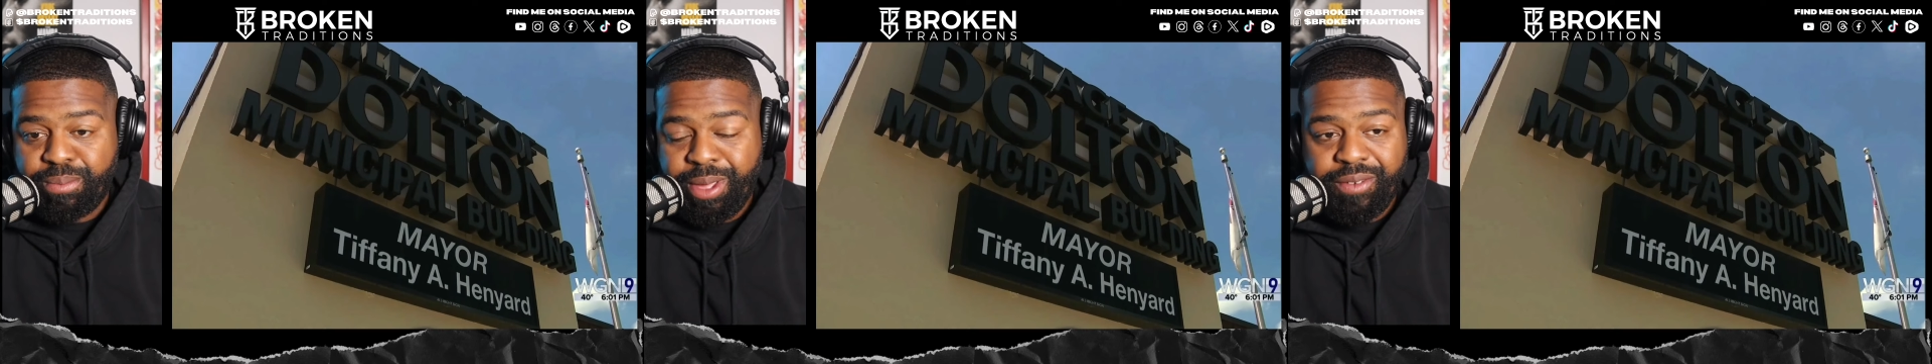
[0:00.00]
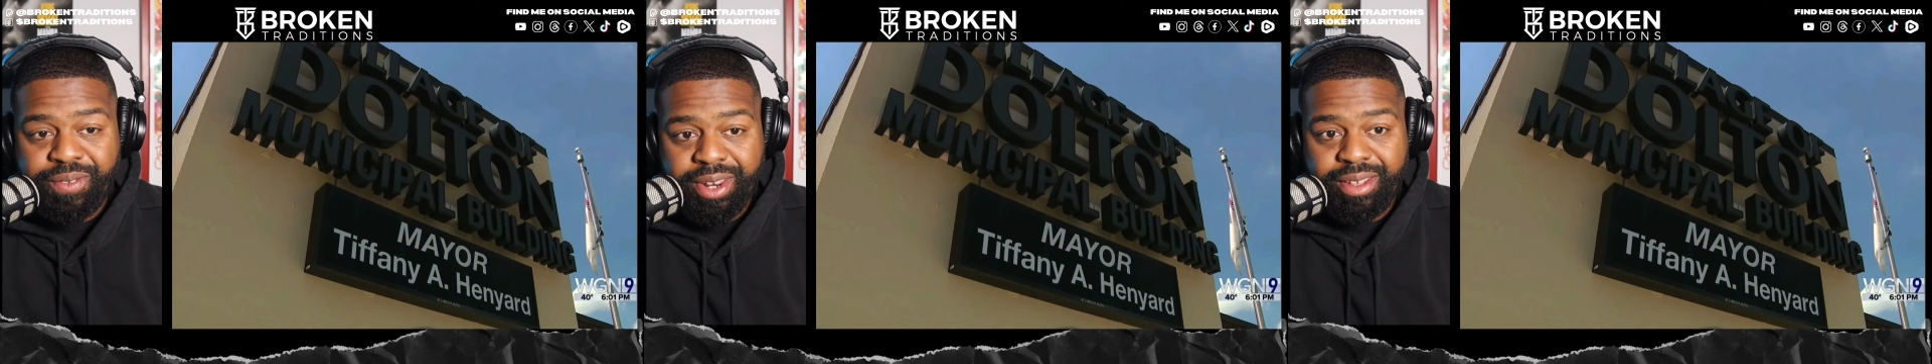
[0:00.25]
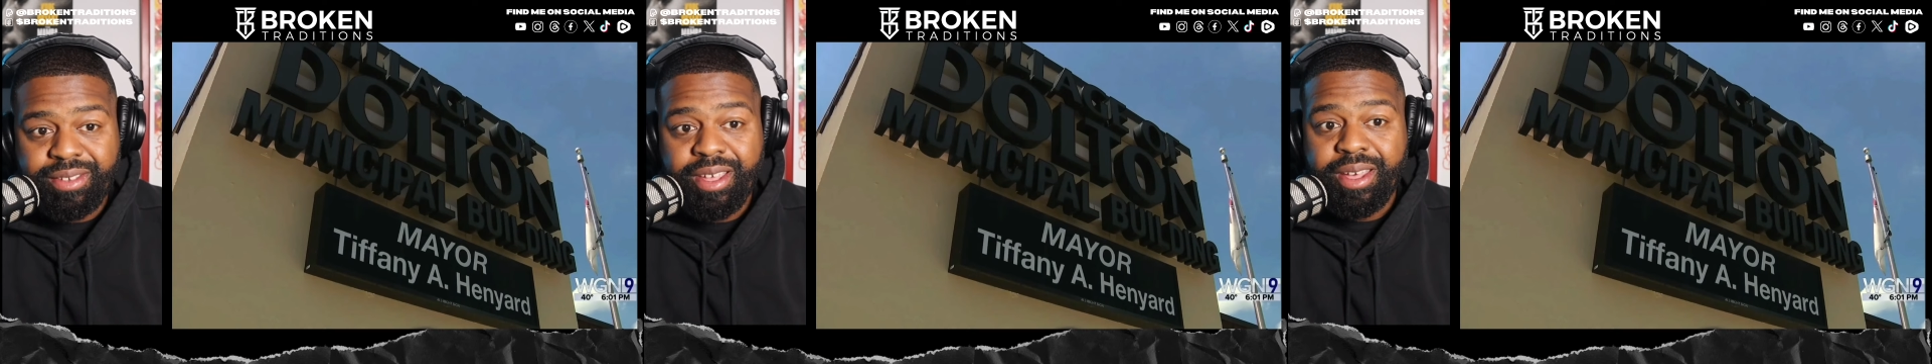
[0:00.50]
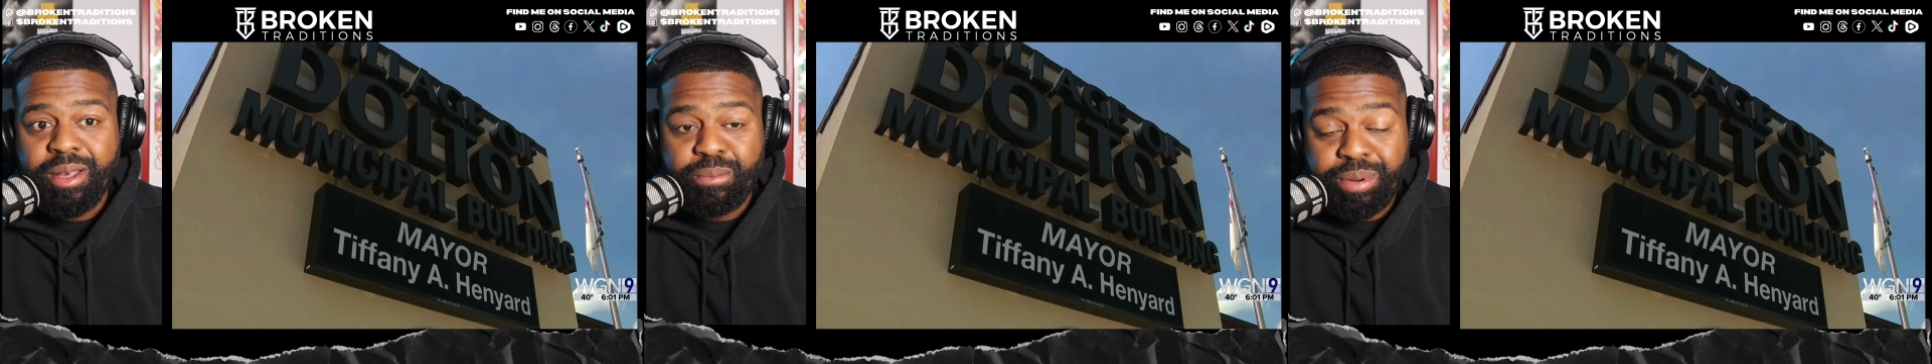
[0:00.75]
to pay for
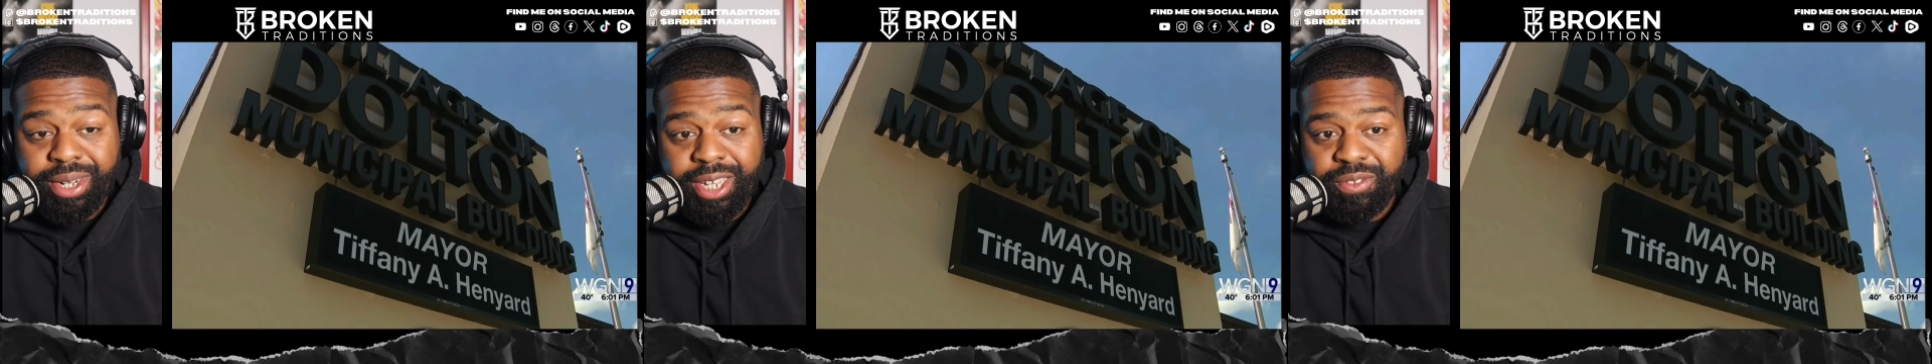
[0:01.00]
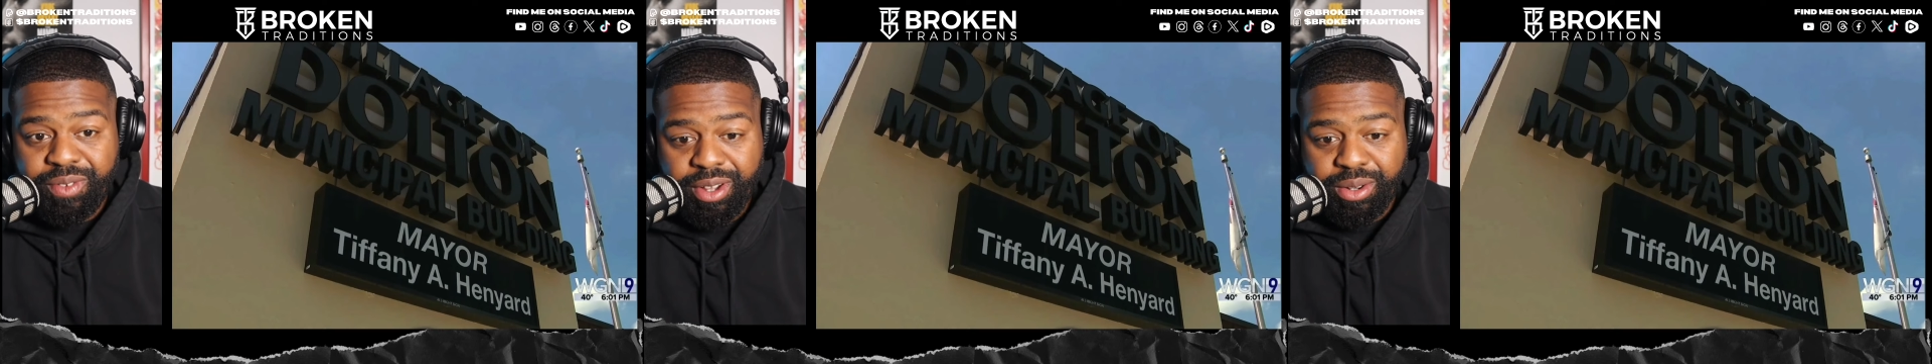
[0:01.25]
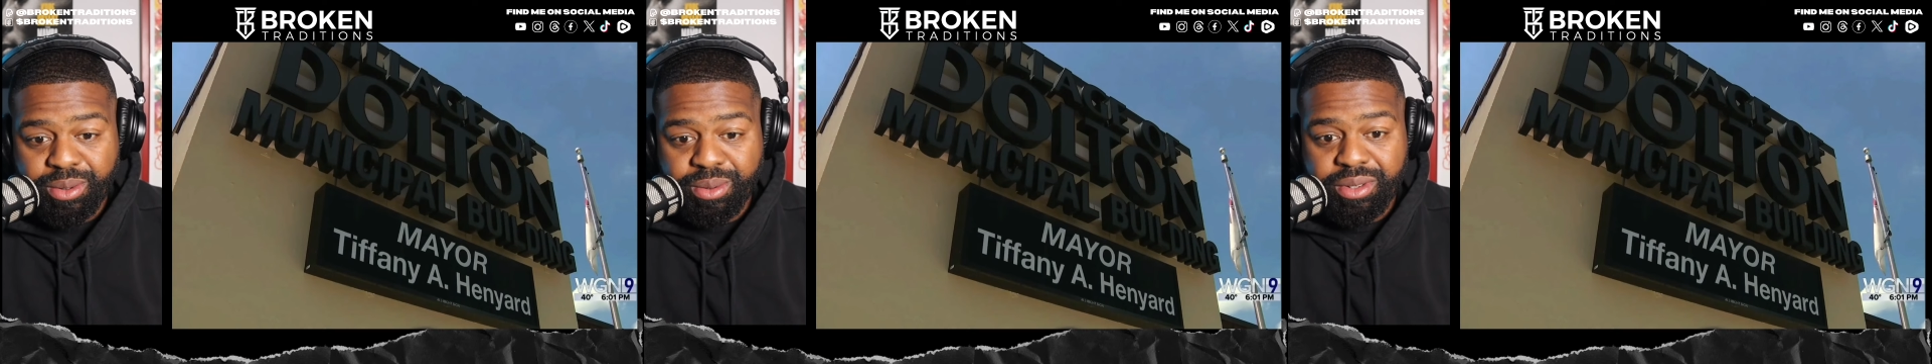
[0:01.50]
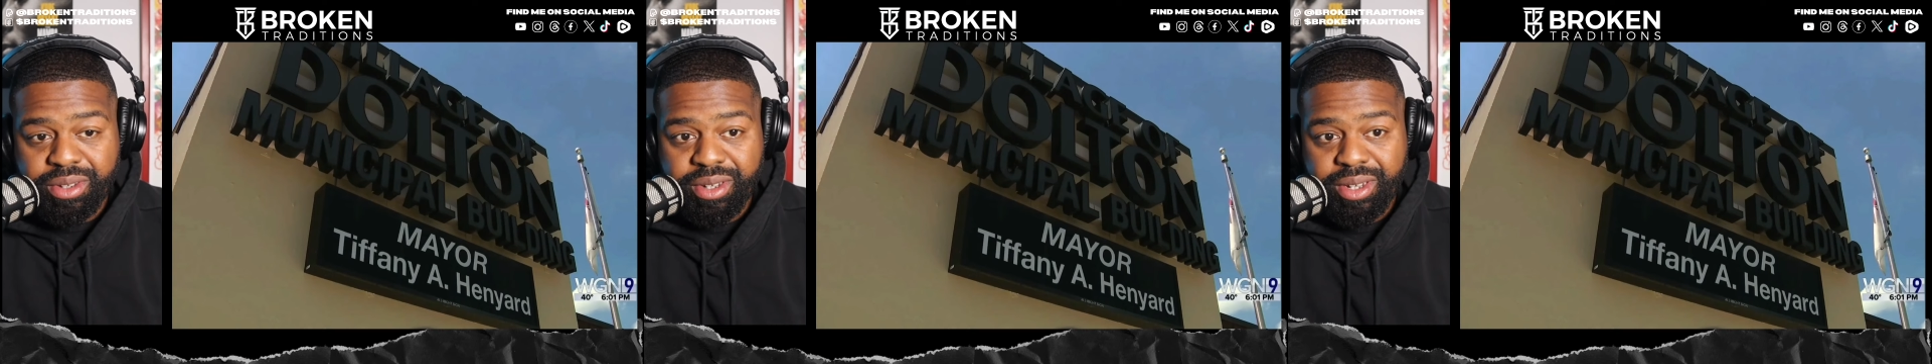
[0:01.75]
these police
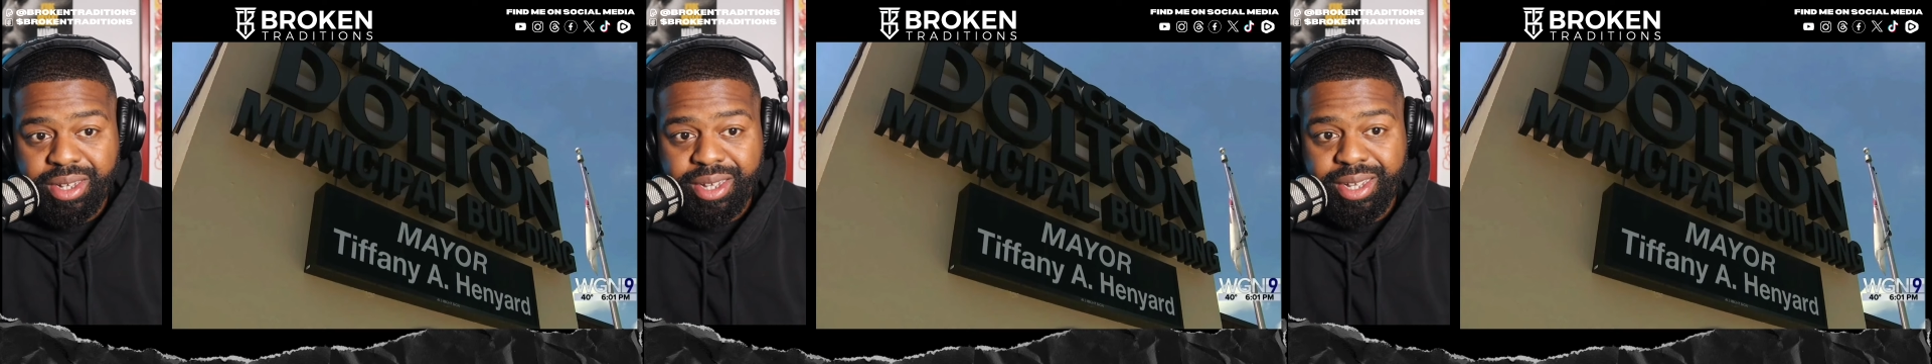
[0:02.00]
vehicles.